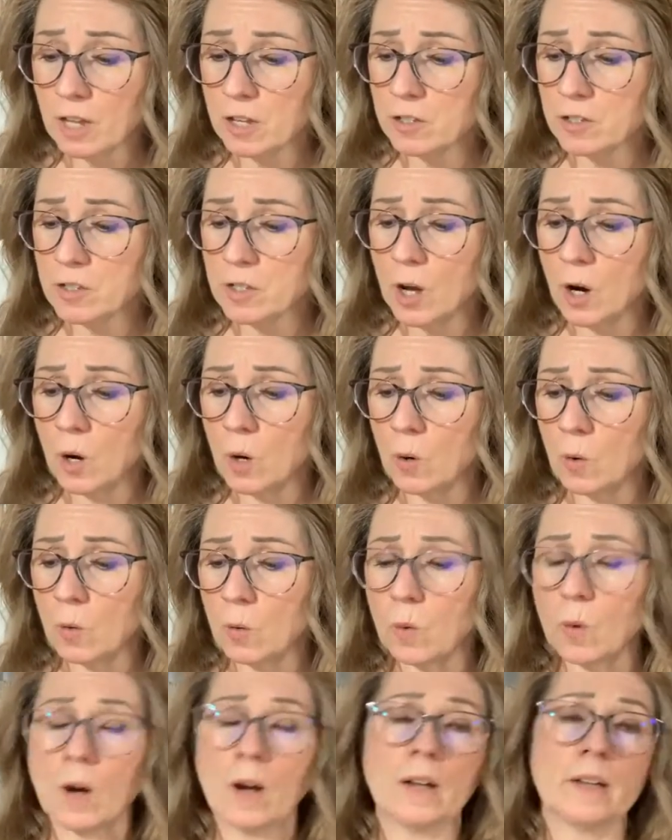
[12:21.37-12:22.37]

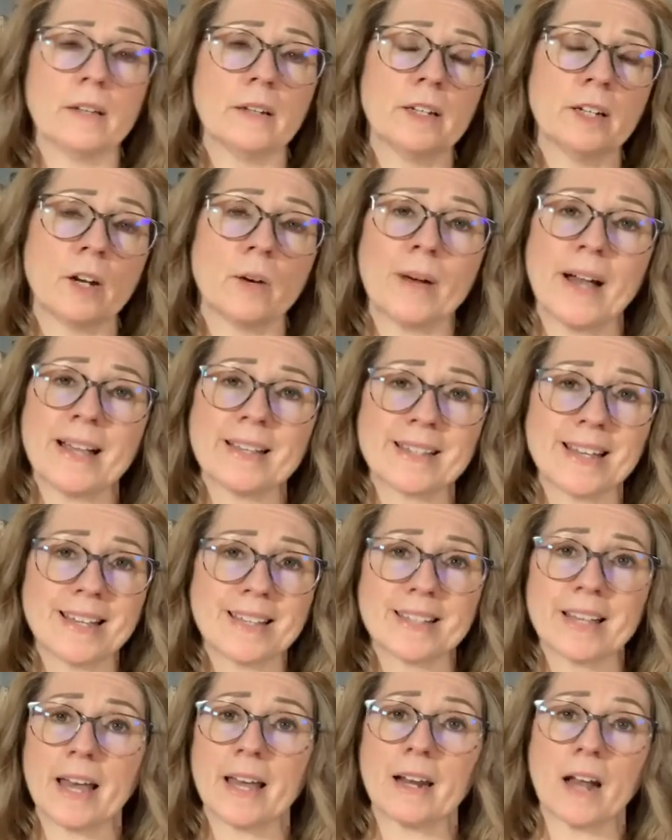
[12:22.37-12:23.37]
So, as I
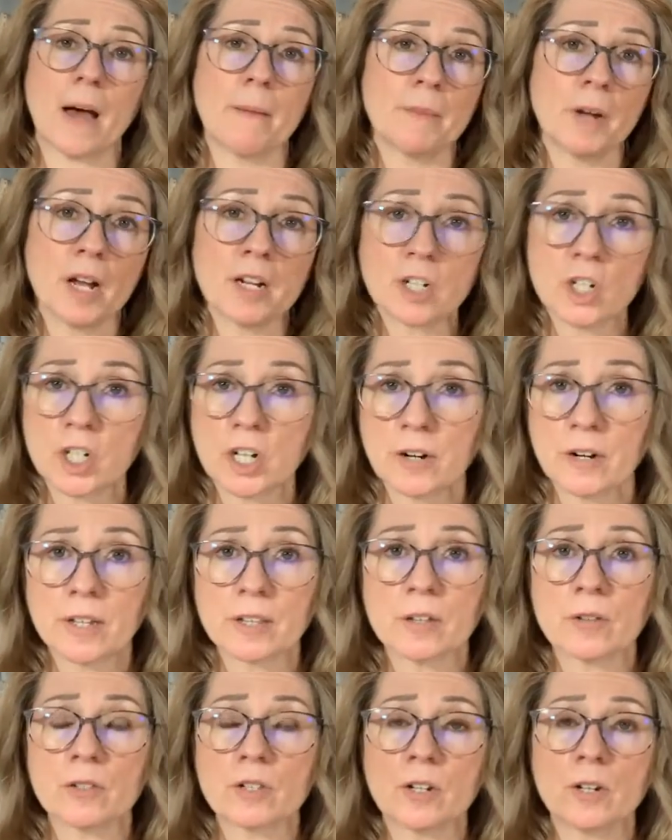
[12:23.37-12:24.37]
said, I'm not
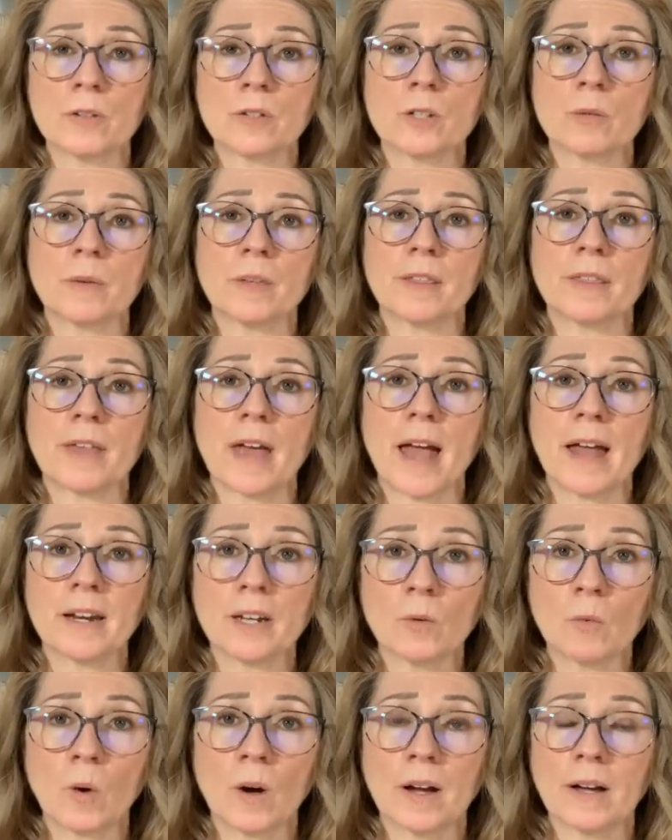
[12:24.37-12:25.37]
sharing those notes with
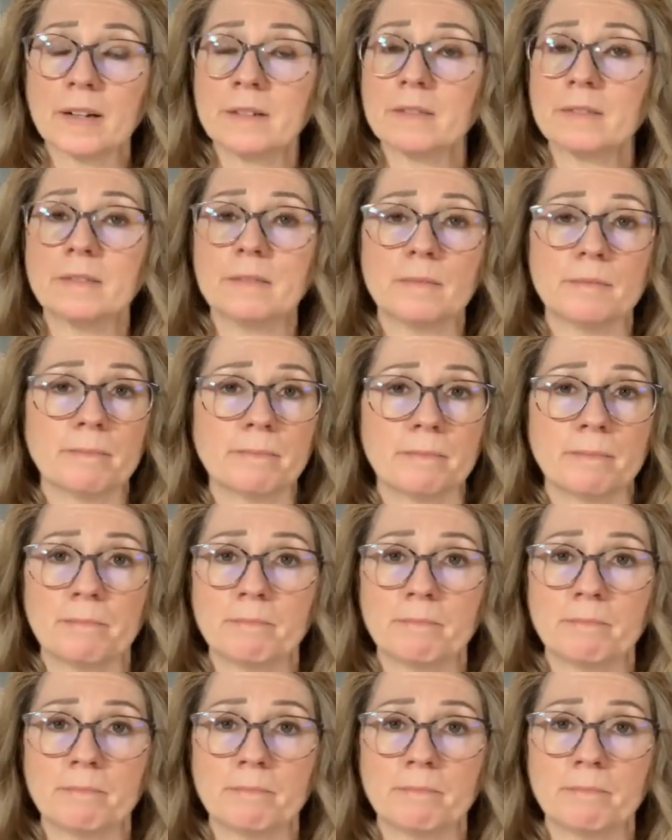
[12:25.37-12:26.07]
anyone.